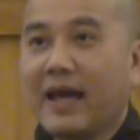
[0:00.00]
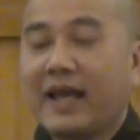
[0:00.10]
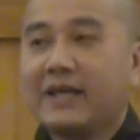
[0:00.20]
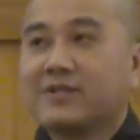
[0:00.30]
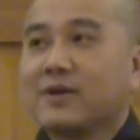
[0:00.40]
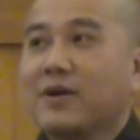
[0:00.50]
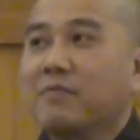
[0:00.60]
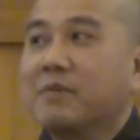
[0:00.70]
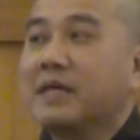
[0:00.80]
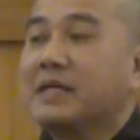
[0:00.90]
and I
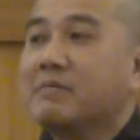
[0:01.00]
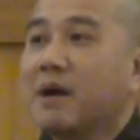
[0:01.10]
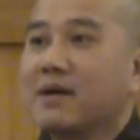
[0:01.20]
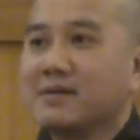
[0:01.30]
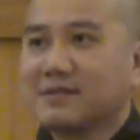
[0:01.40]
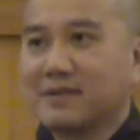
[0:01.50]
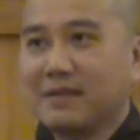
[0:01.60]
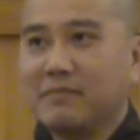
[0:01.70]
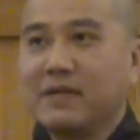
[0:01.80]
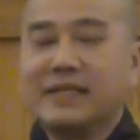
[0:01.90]
saw many monks
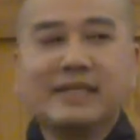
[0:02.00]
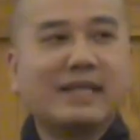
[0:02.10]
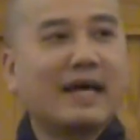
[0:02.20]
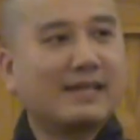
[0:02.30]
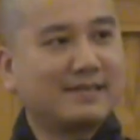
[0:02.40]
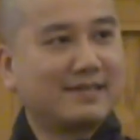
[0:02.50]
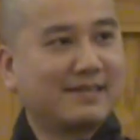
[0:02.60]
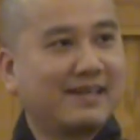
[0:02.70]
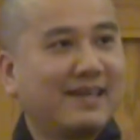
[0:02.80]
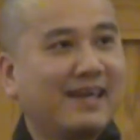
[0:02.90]
and many
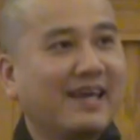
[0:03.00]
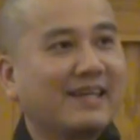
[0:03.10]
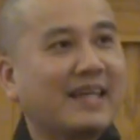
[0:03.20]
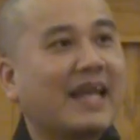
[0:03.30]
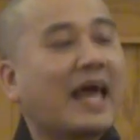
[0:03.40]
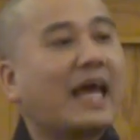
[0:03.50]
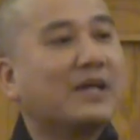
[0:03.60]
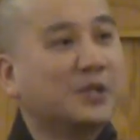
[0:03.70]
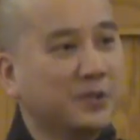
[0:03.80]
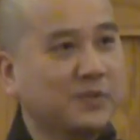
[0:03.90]
nuns that
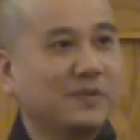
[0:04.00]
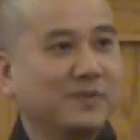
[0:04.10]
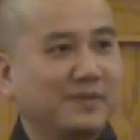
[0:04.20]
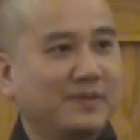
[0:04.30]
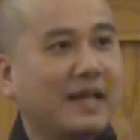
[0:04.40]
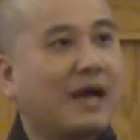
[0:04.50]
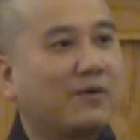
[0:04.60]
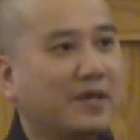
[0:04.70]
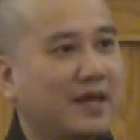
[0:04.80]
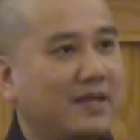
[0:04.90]
I knew,
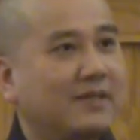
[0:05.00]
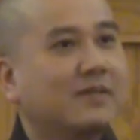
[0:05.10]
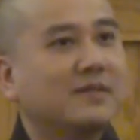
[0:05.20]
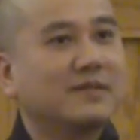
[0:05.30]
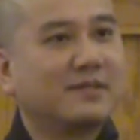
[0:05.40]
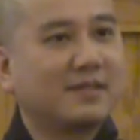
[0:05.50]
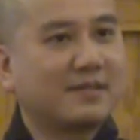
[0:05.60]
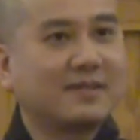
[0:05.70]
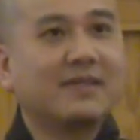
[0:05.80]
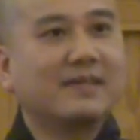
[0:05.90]
now they turn
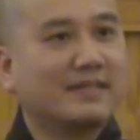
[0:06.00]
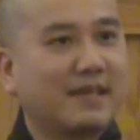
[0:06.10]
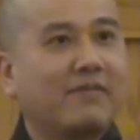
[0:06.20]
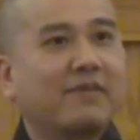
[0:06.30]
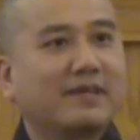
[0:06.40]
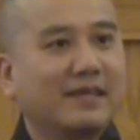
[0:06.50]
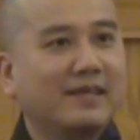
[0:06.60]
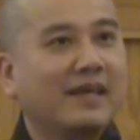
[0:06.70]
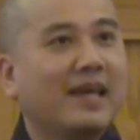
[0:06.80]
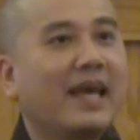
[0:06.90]
60,
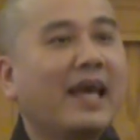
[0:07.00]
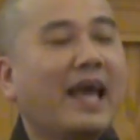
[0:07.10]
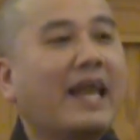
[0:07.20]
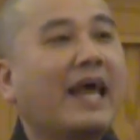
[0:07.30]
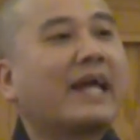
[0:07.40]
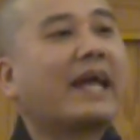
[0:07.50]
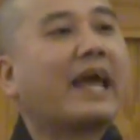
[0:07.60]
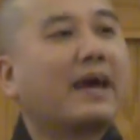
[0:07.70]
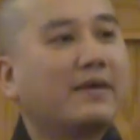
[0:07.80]
70, and I